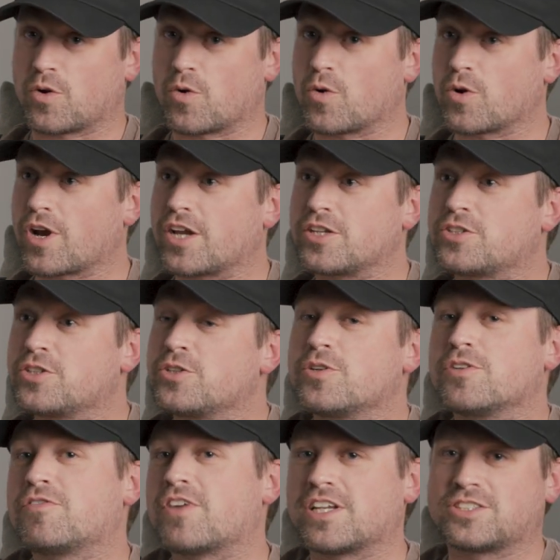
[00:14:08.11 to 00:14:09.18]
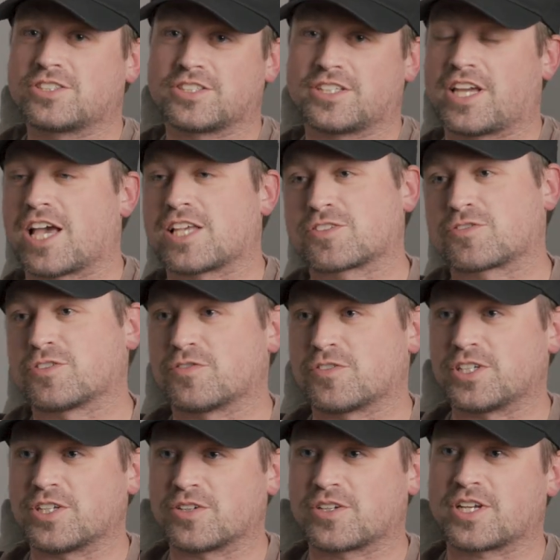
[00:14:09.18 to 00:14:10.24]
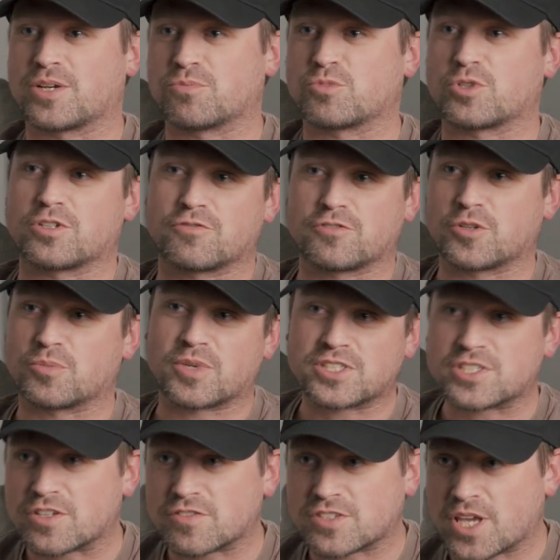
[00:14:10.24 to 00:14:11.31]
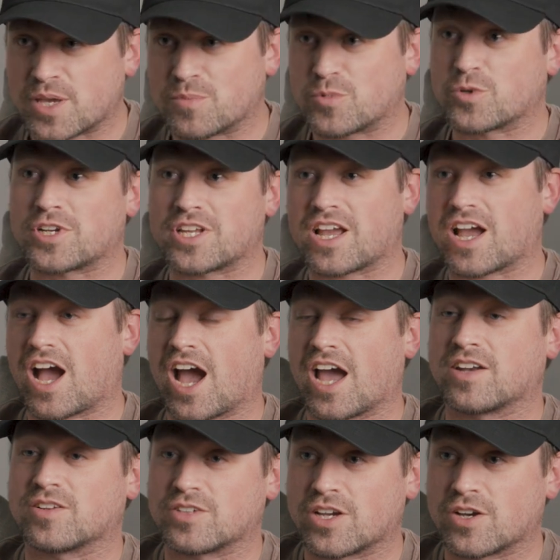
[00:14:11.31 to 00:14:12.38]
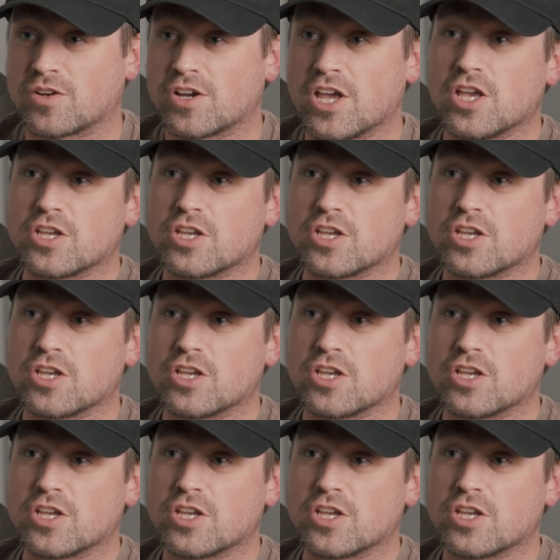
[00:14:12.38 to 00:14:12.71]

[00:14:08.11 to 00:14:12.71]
or I do eventually ask for a video camera to film myself skateboarding. I don't know.